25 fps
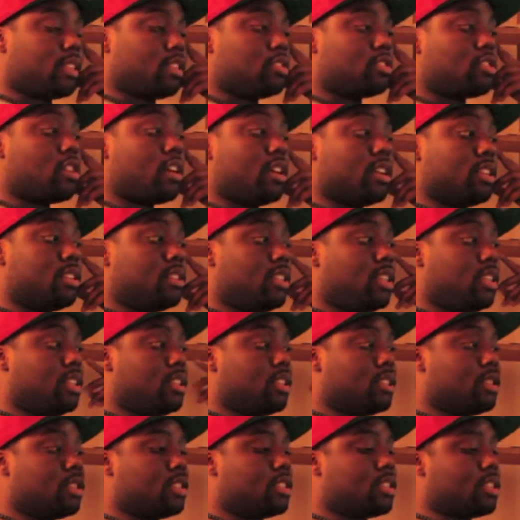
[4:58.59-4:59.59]
They're starting to see
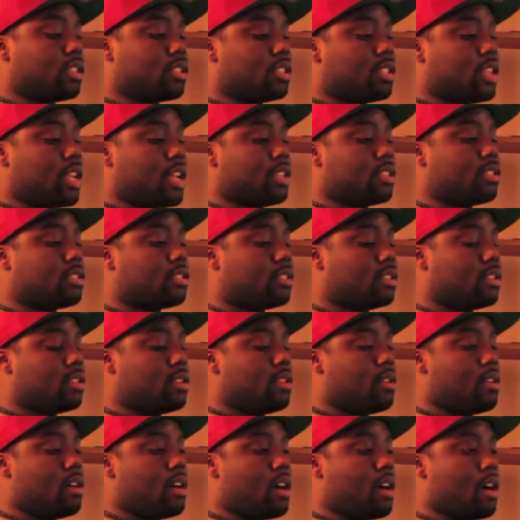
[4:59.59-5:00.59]
the success
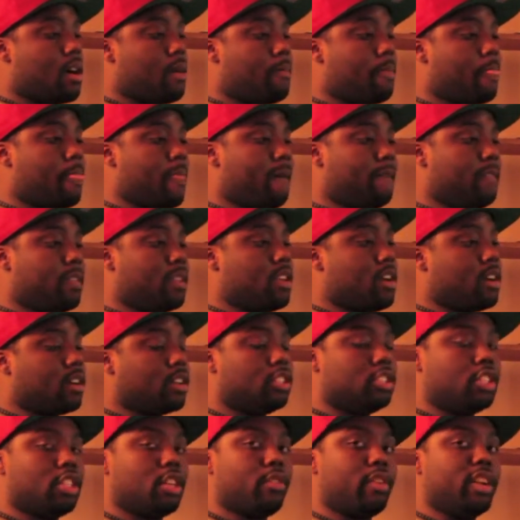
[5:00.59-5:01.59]
of the
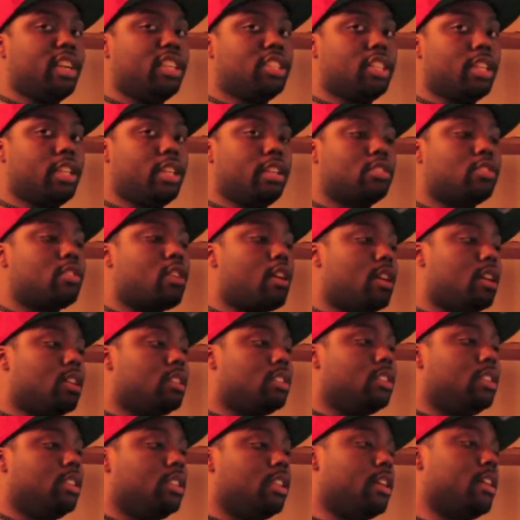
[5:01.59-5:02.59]
younger generation. They're starting to
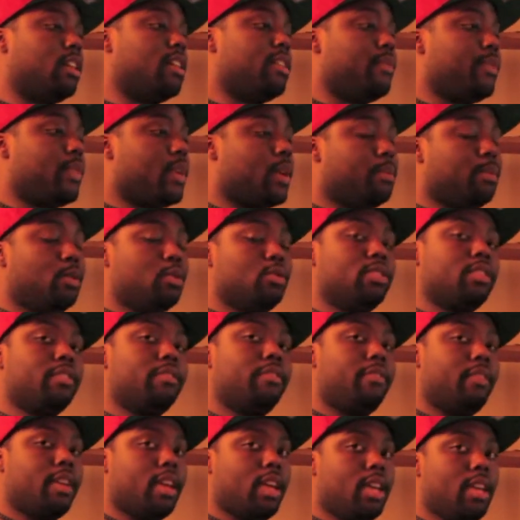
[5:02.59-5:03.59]
see their music
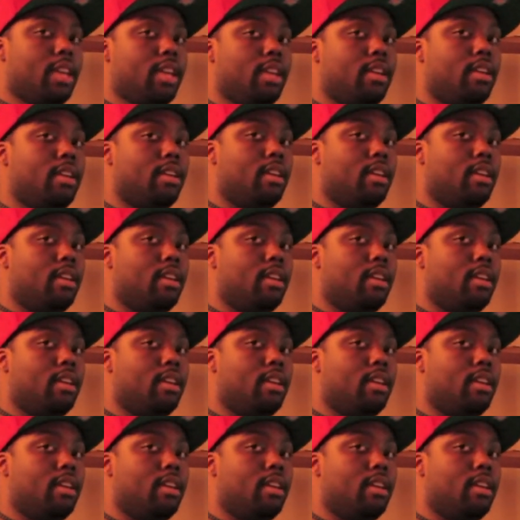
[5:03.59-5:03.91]
fade.